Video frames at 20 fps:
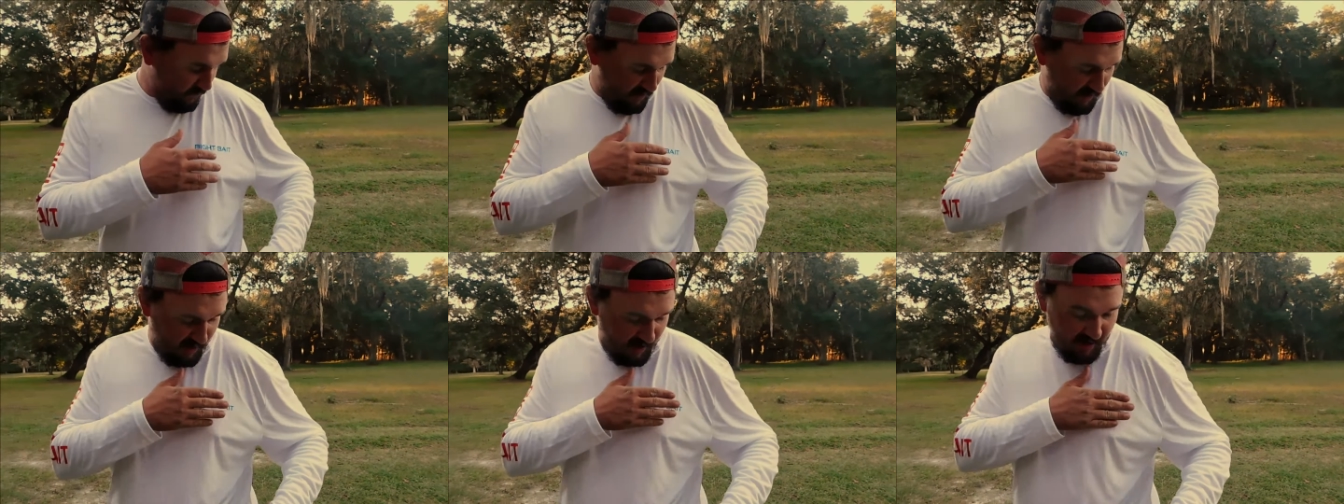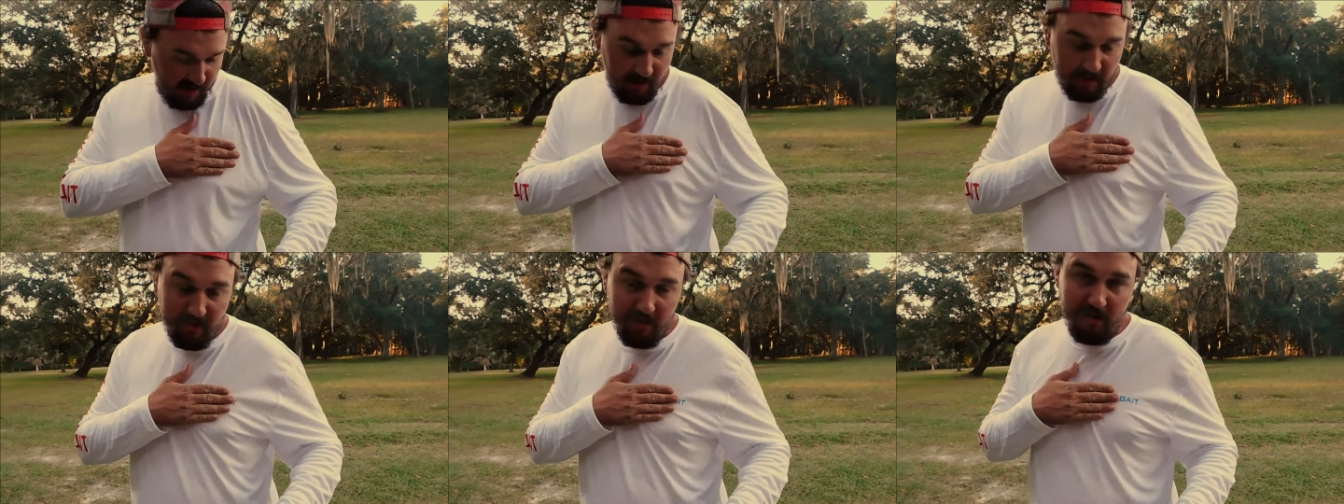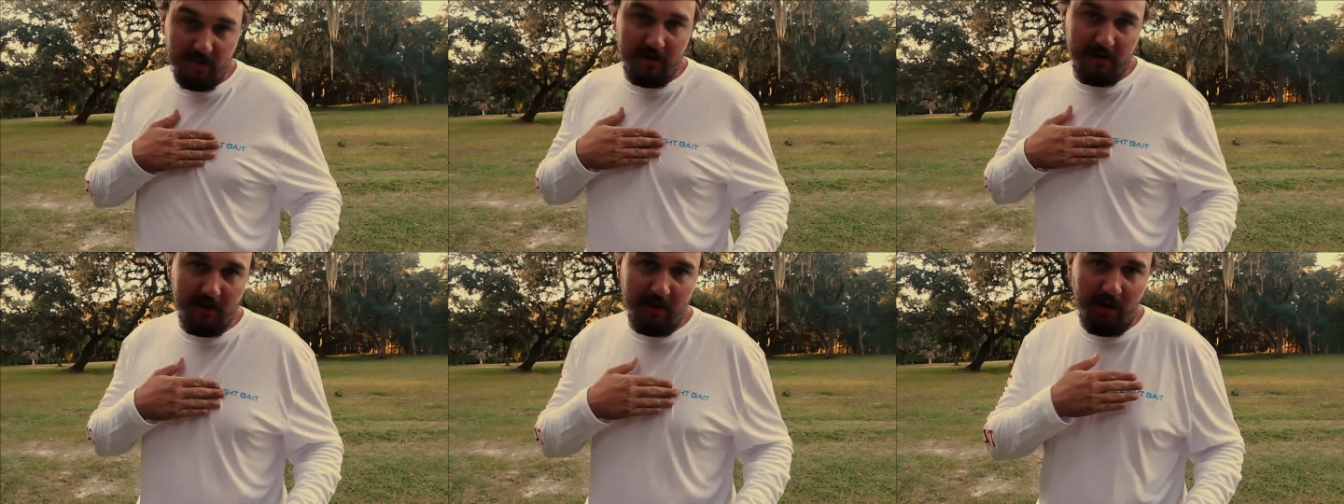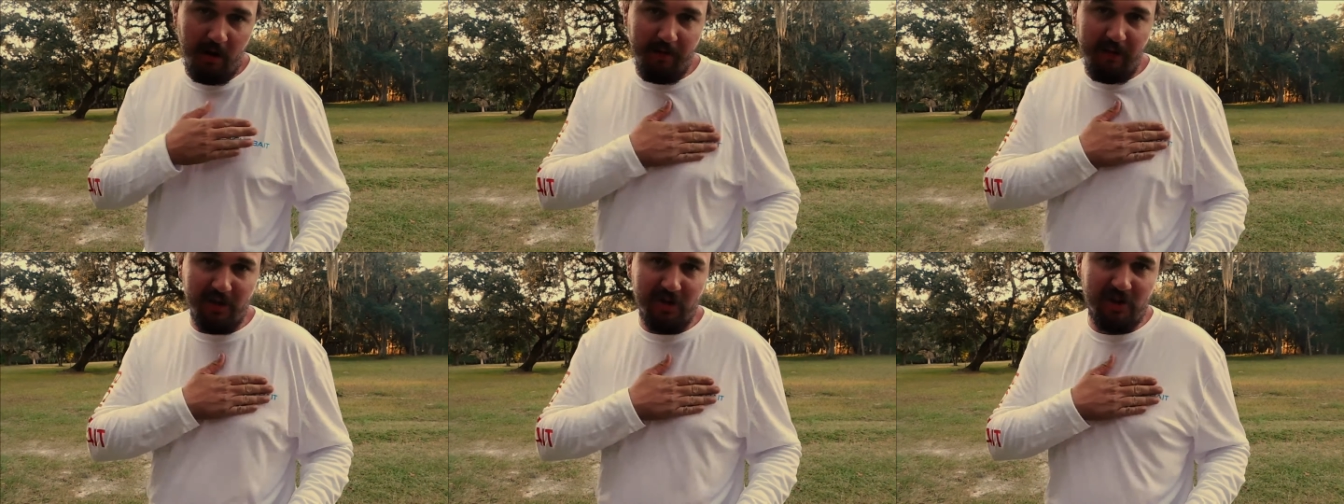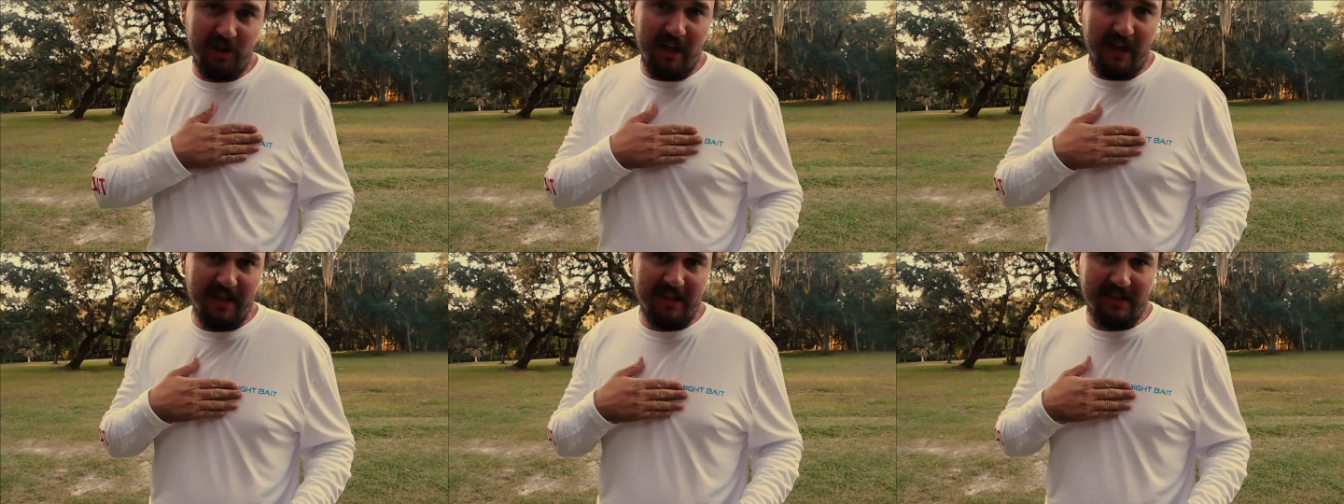and on the
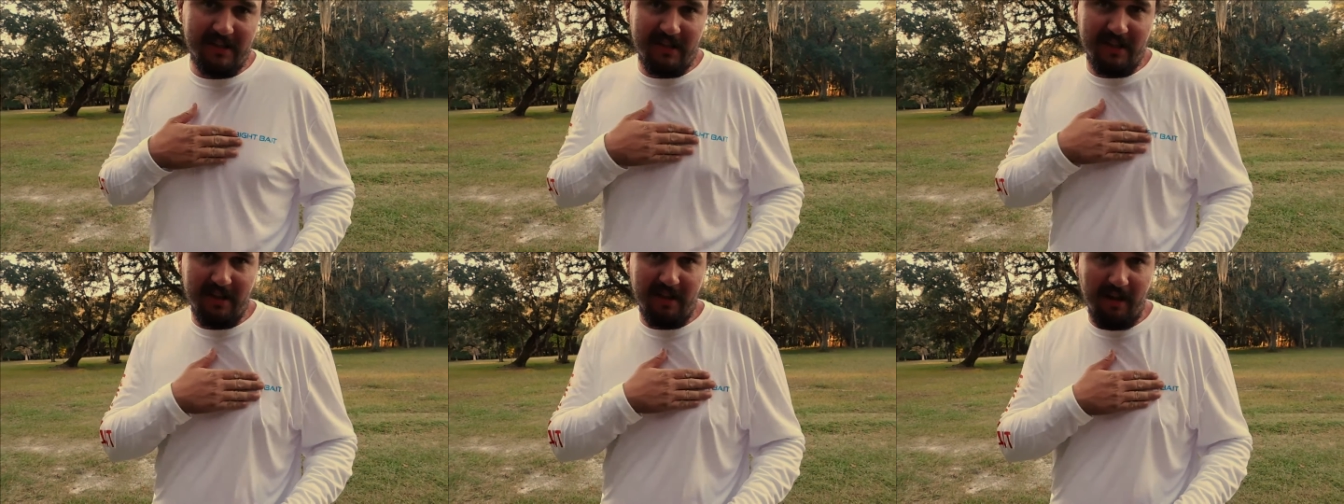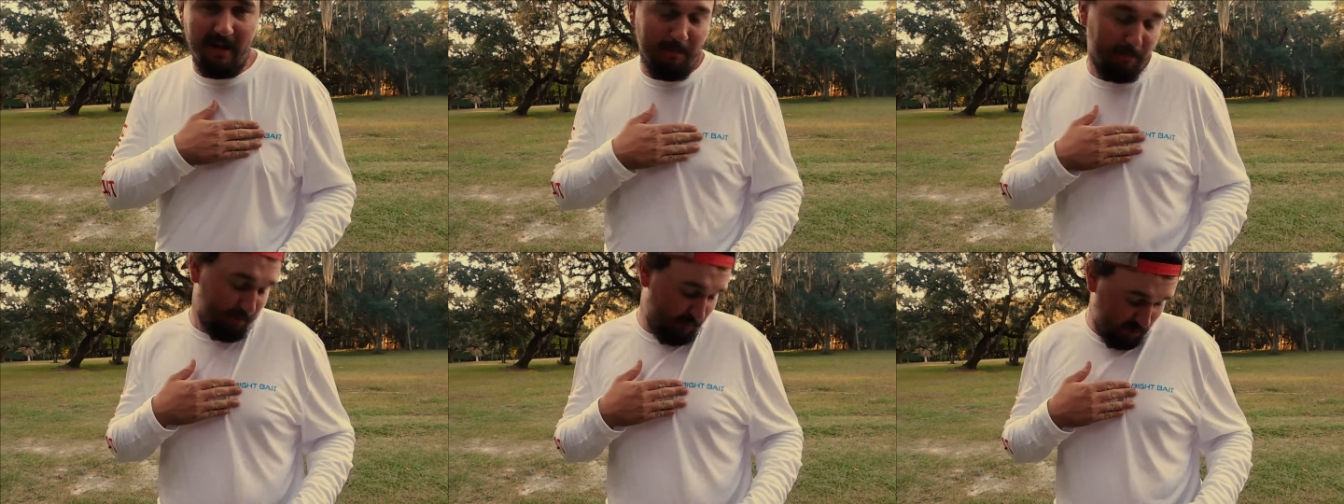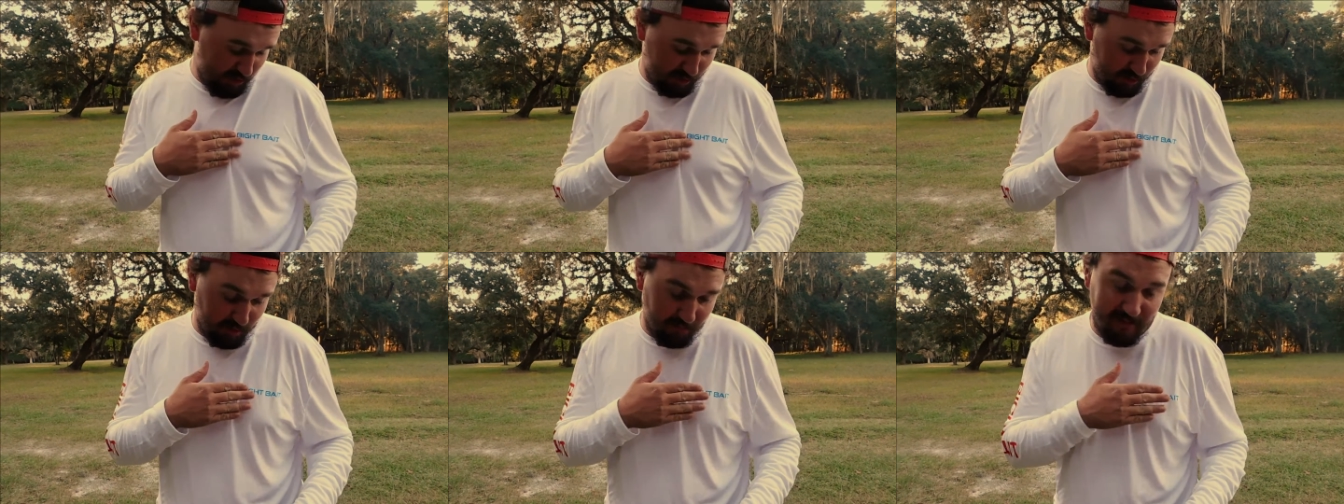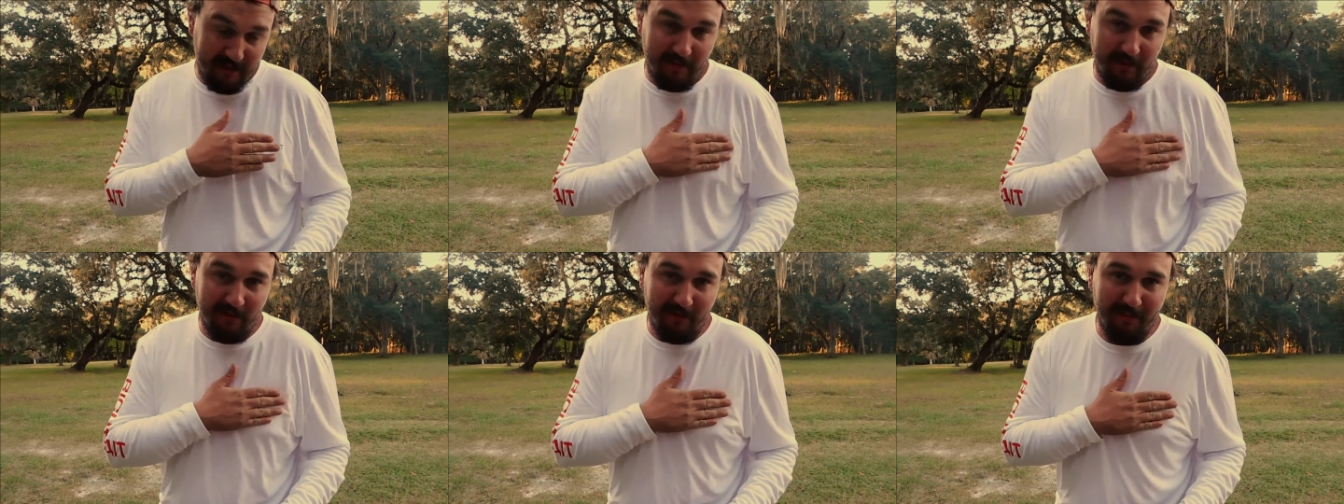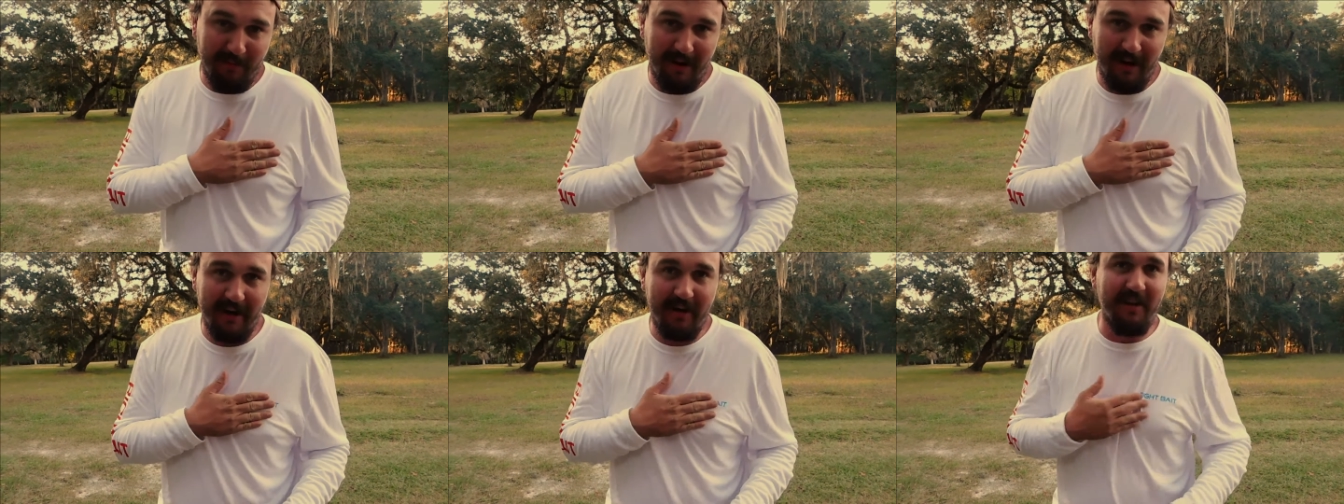chest personal favorite of
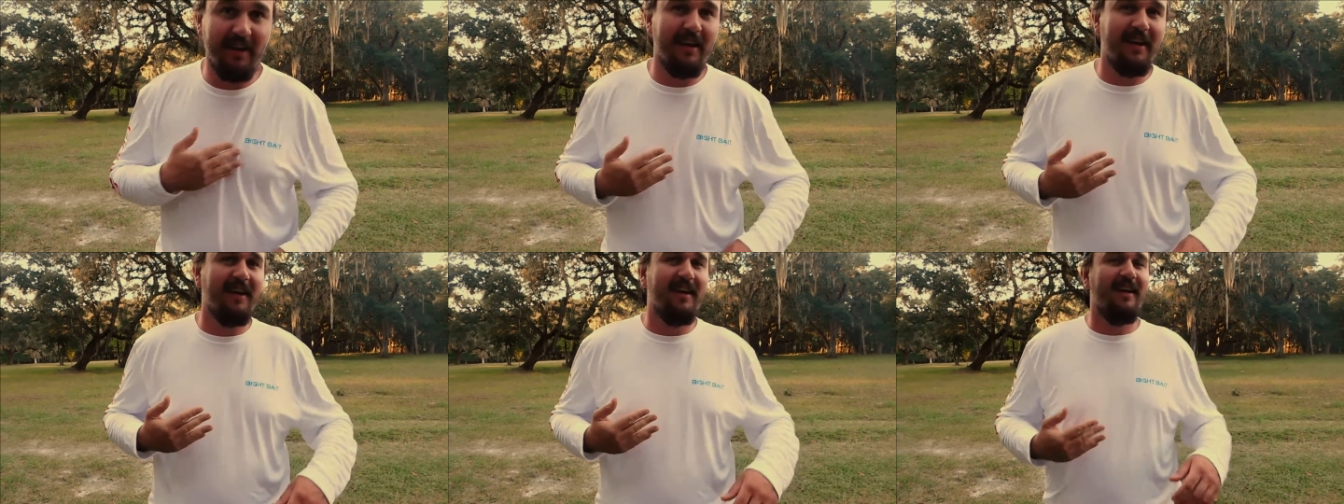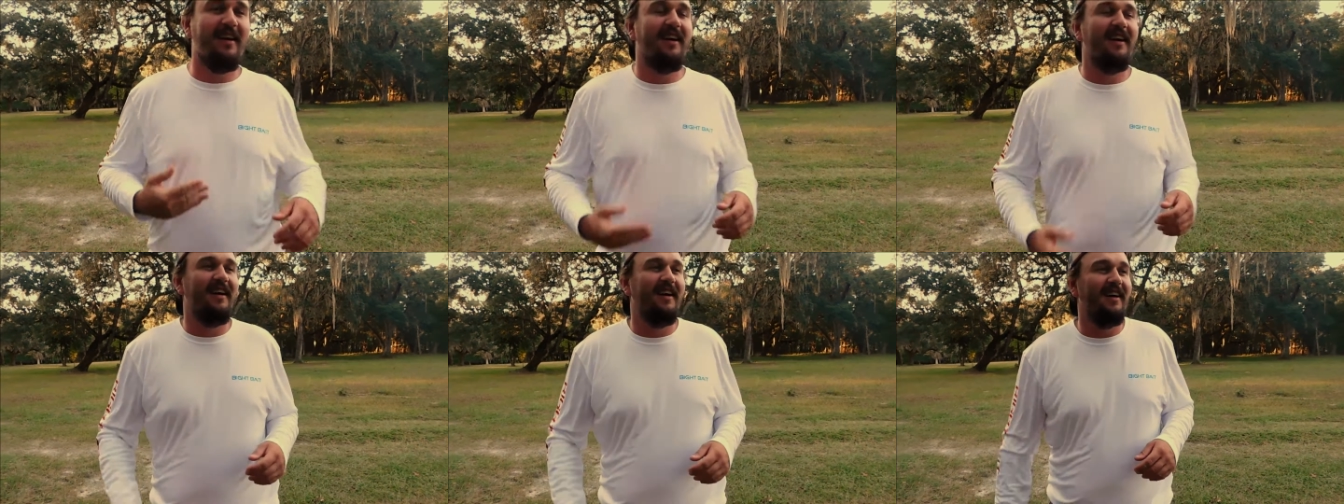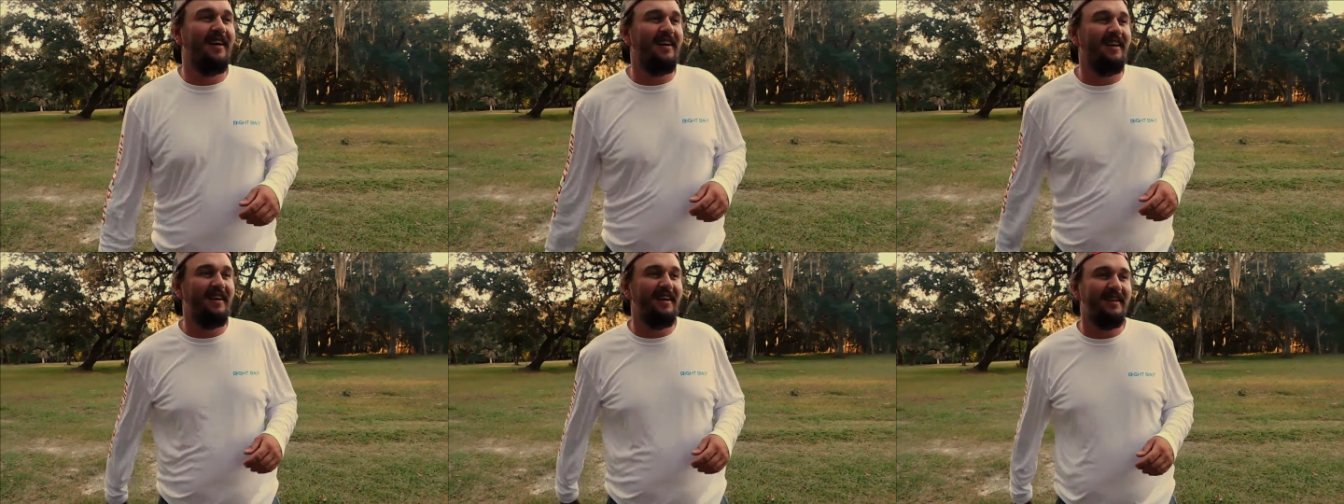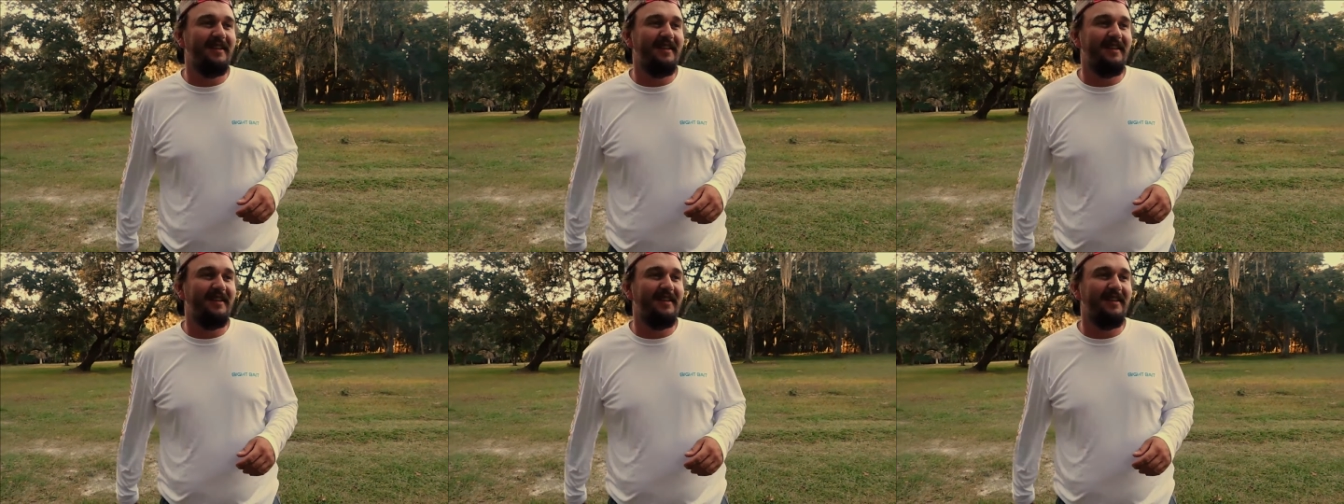mine. Uh,